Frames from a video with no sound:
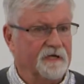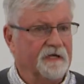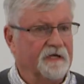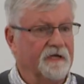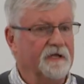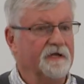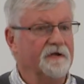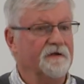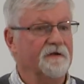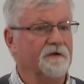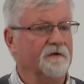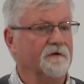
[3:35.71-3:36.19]

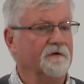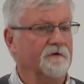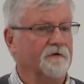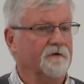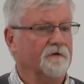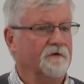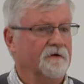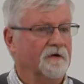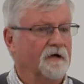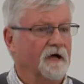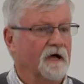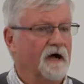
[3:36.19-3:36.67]
in
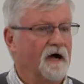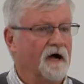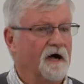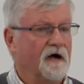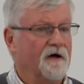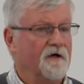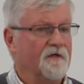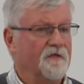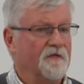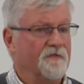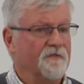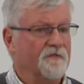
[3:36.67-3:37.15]

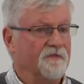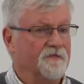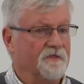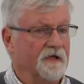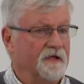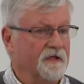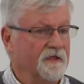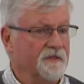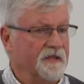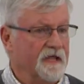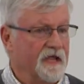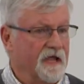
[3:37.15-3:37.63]

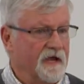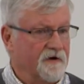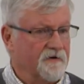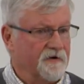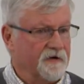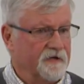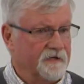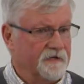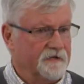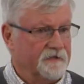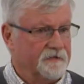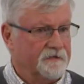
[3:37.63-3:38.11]
the
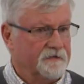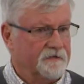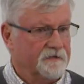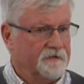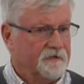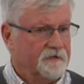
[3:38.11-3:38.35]
area.